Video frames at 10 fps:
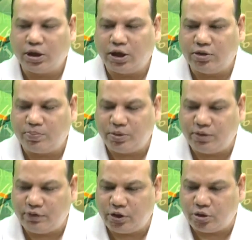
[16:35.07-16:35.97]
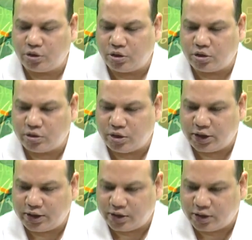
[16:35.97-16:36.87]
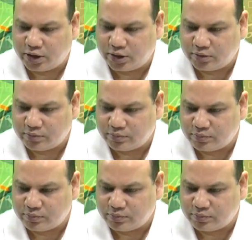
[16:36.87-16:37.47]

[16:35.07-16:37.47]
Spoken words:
NPV or net gain,